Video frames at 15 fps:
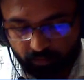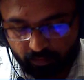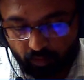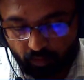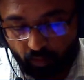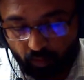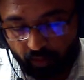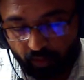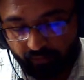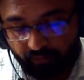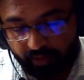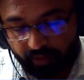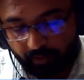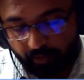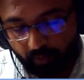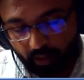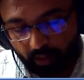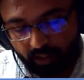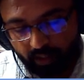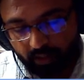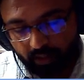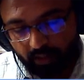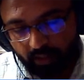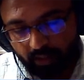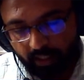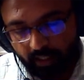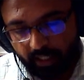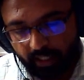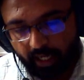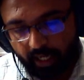one of the important
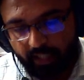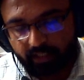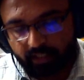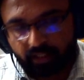characteristic